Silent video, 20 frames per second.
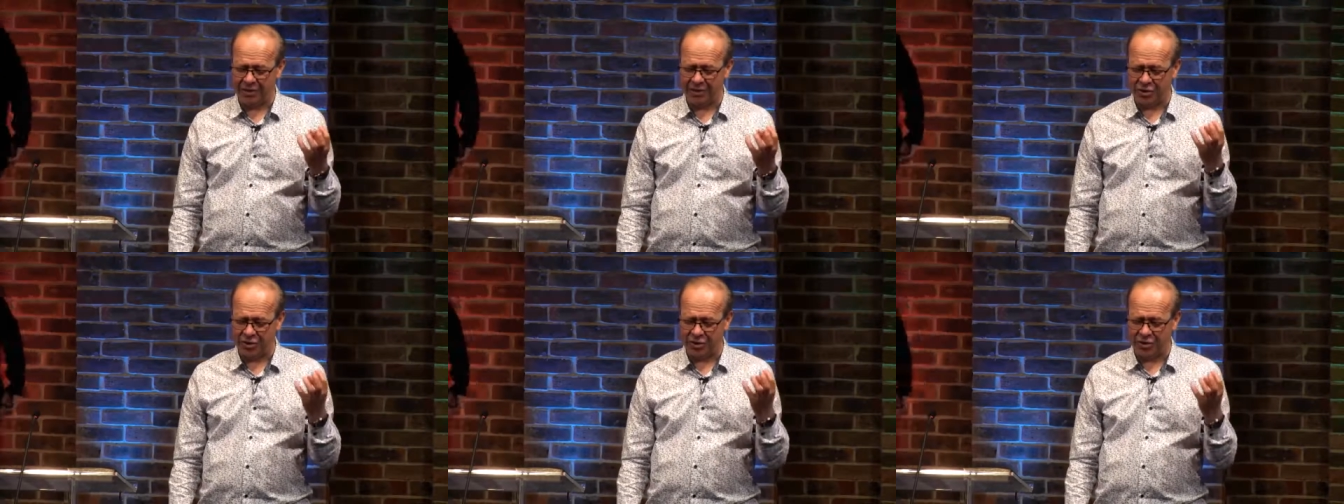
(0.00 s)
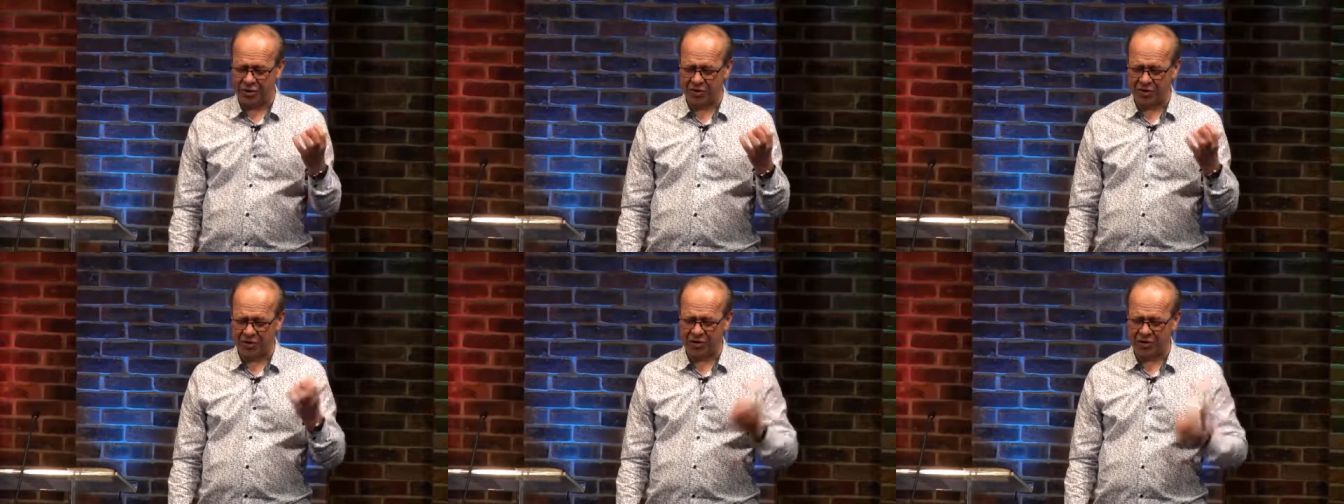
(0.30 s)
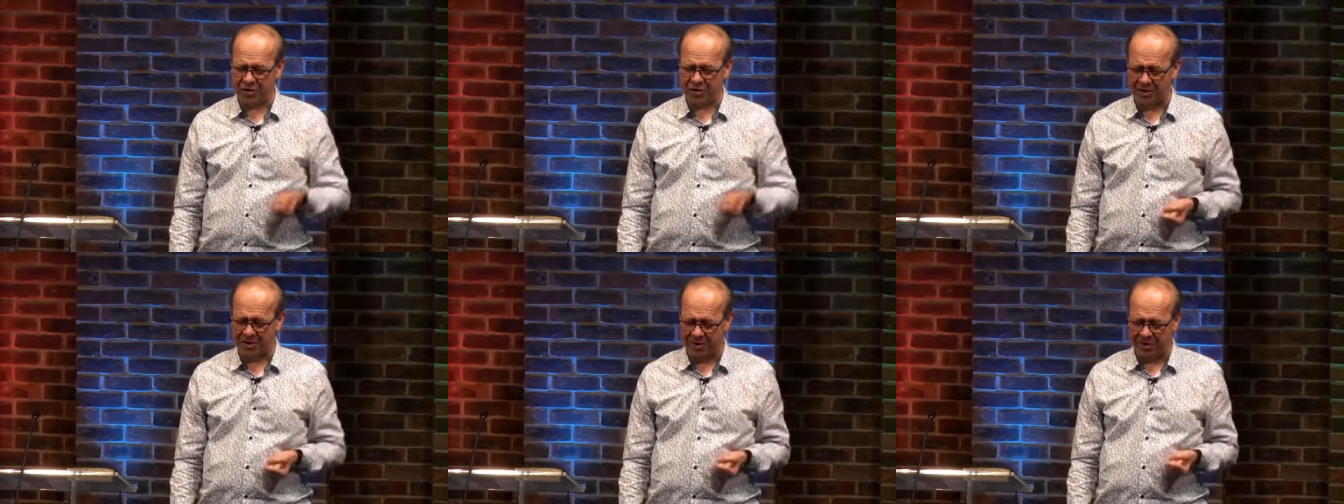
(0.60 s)
during
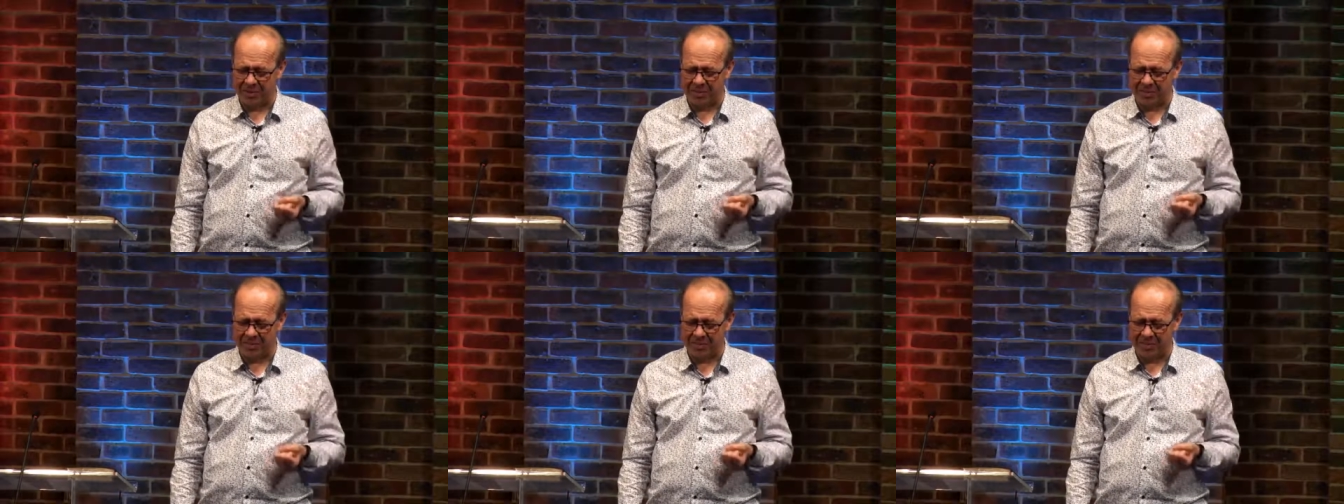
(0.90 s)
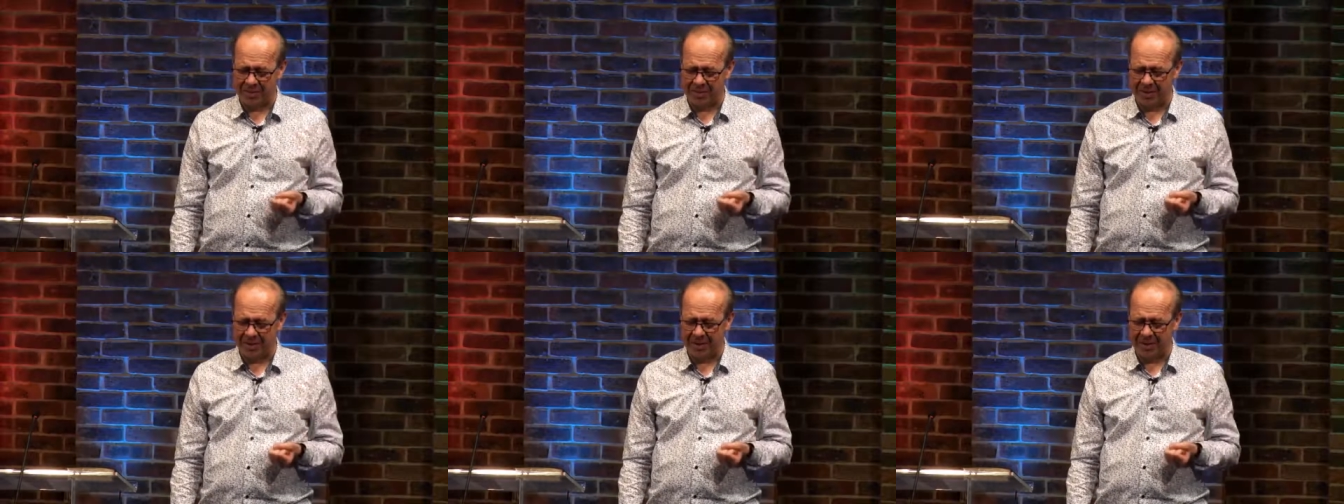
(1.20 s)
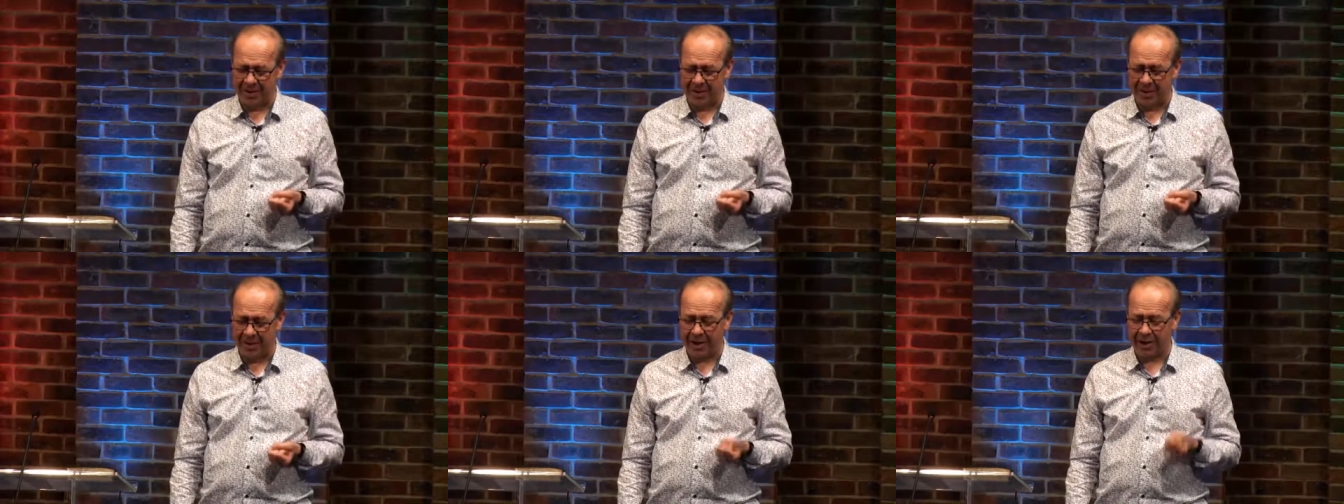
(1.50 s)
this time,
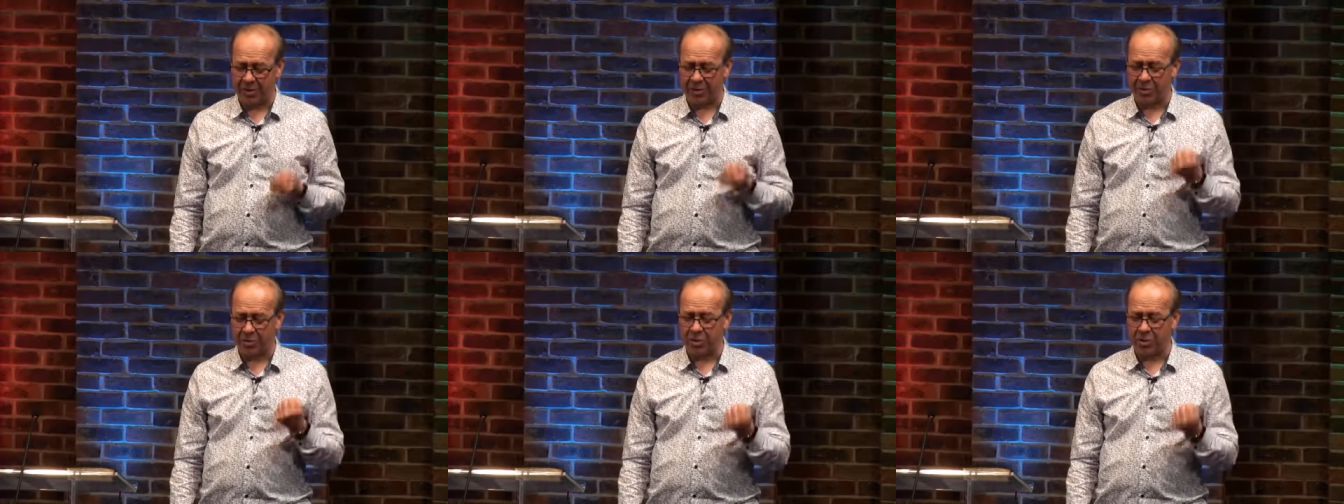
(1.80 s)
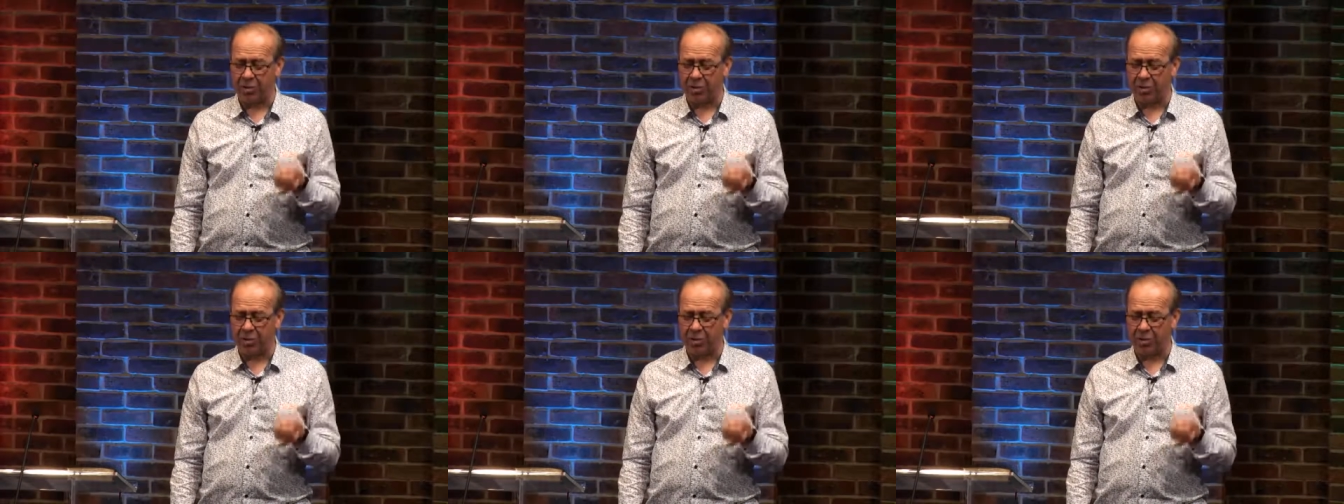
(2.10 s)
and you're